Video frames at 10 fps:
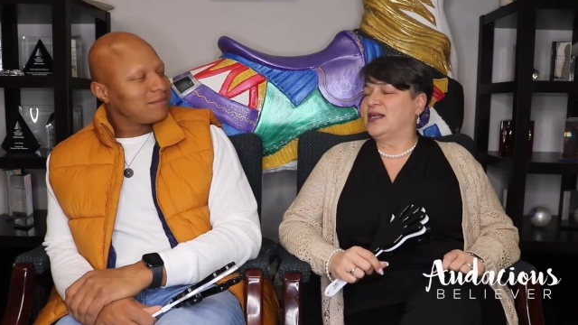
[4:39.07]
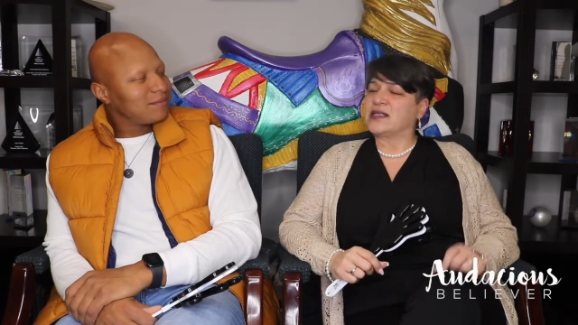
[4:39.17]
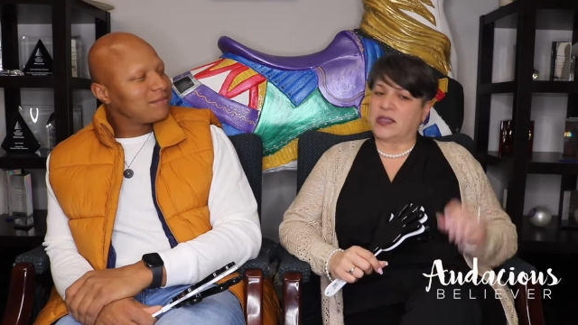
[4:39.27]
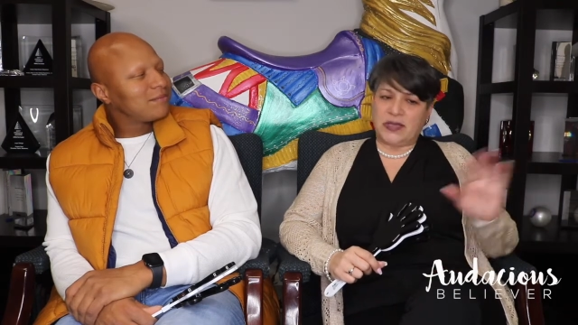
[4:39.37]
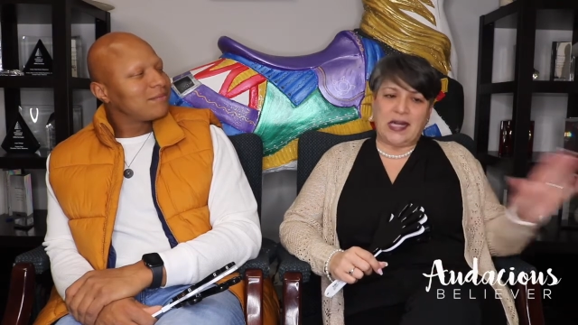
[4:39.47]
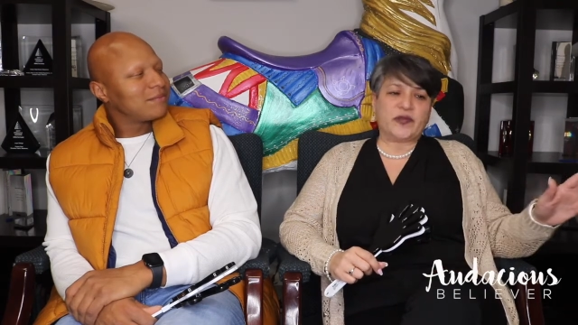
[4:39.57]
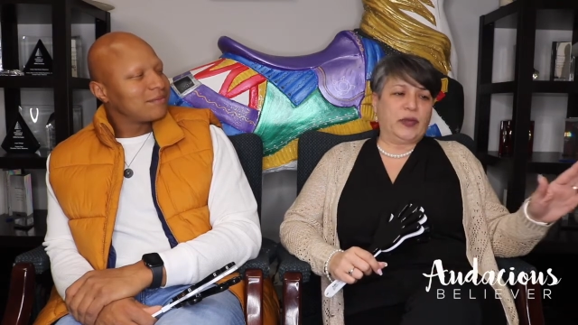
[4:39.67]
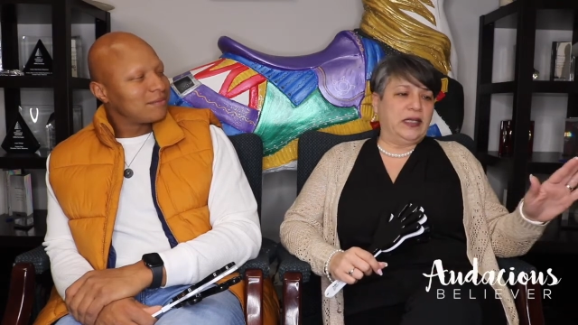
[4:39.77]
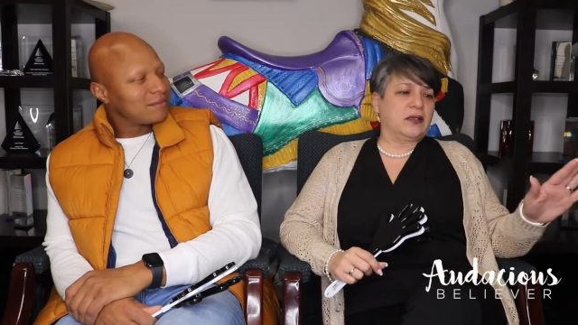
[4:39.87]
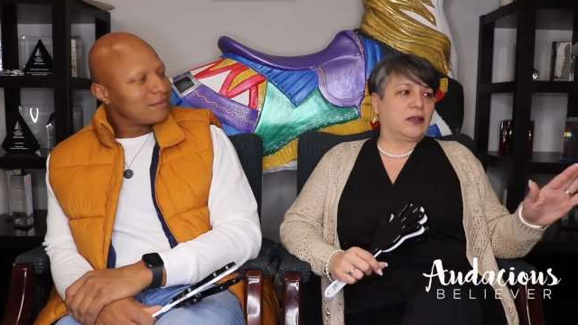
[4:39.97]
Speaker 1: Mm. Sometimes
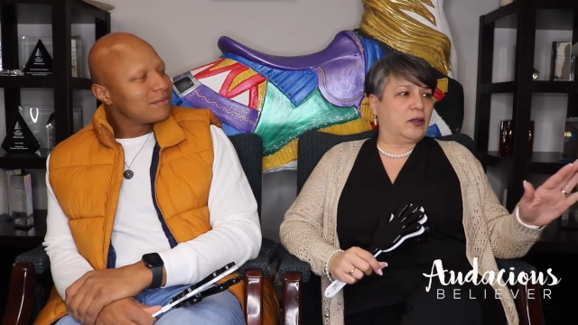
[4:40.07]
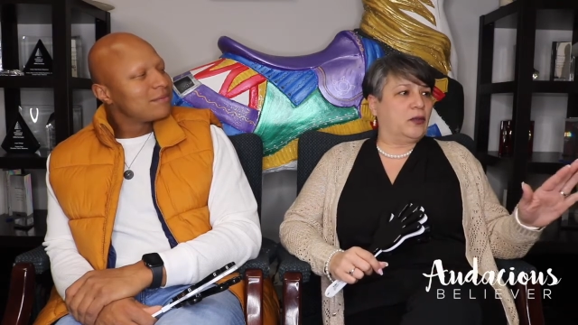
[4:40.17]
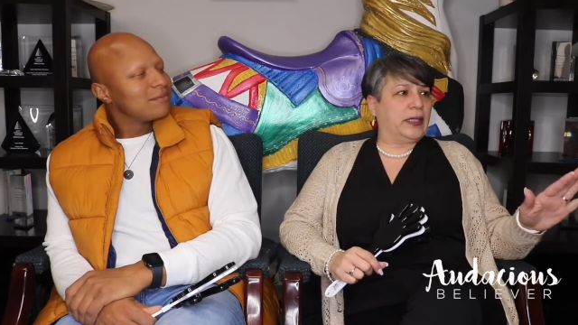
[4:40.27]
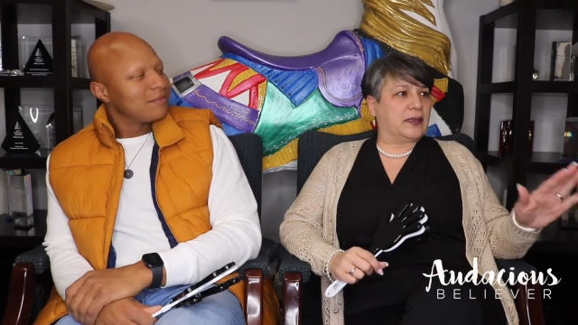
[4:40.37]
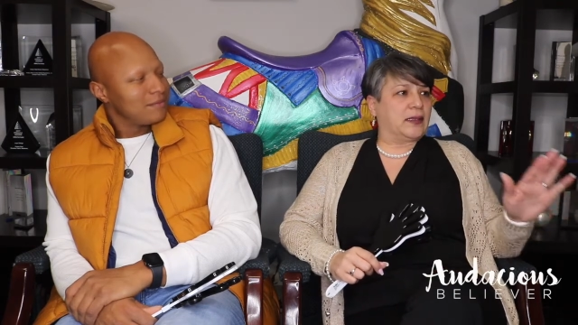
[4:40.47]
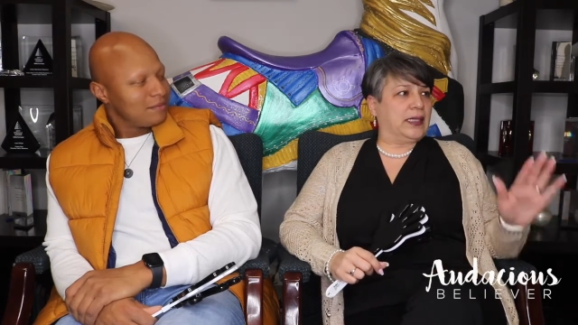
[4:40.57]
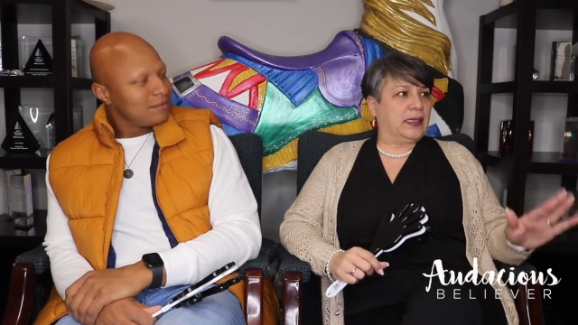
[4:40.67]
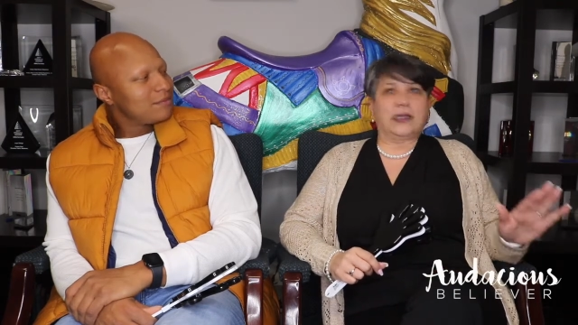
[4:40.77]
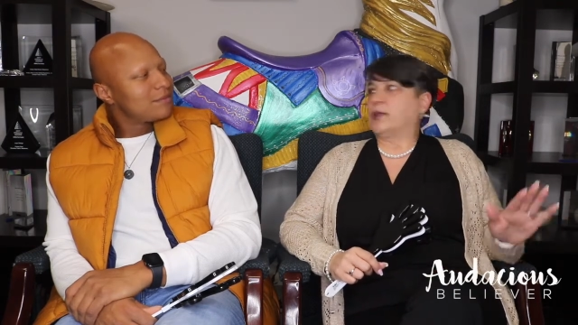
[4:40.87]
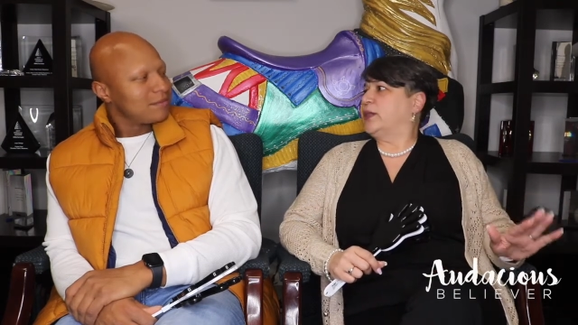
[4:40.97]
we need a quick
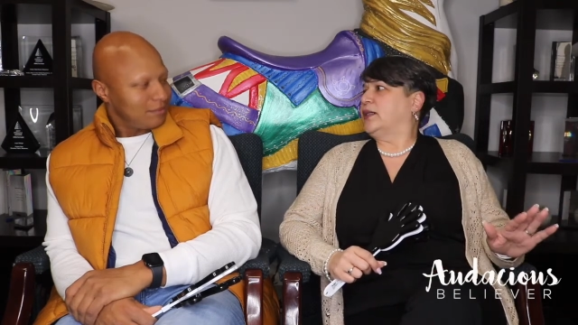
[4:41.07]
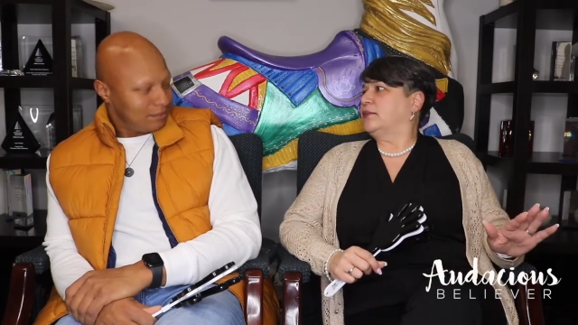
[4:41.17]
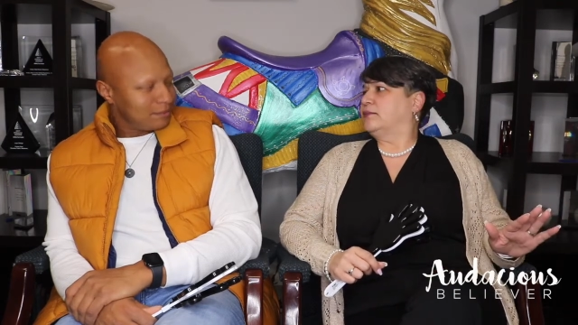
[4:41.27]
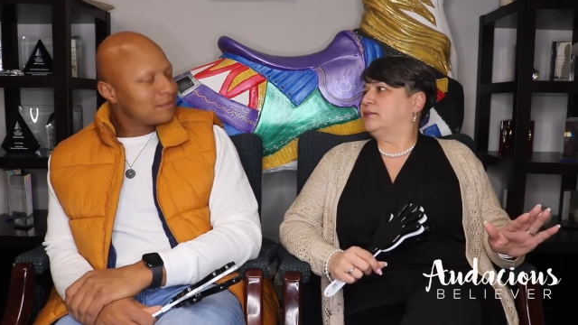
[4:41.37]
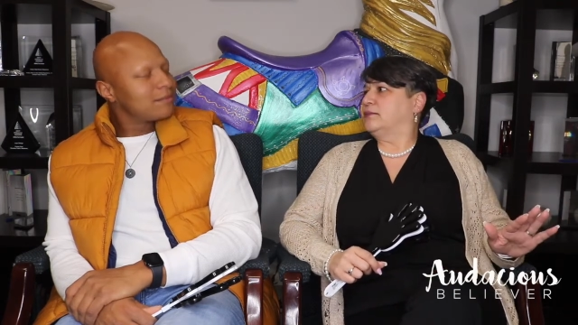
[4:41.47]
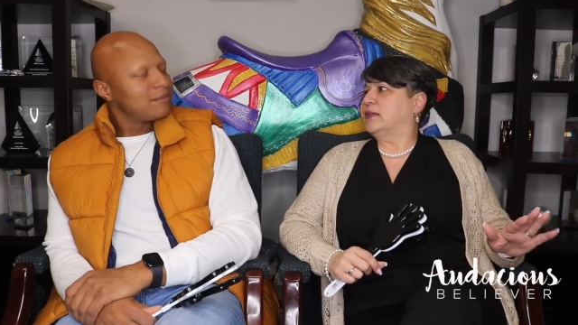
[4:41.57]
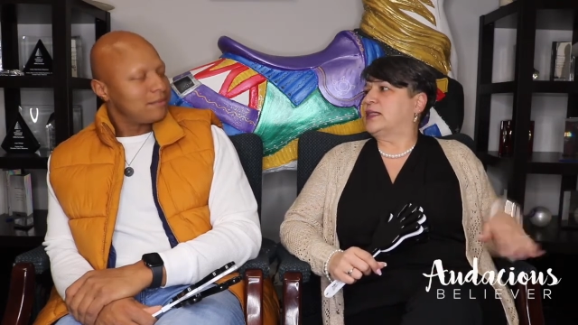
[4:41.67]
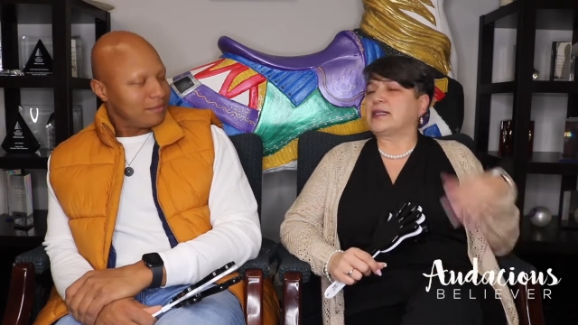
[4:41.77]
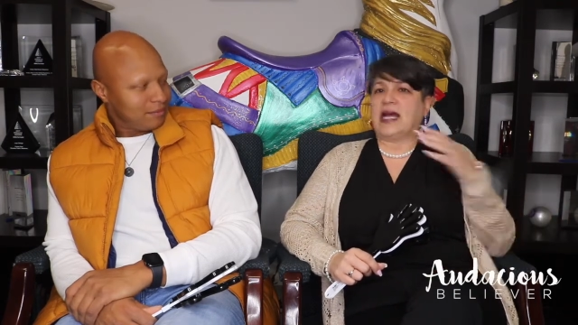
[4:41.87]
kick in the butt because mm-hmm, mm-hmm.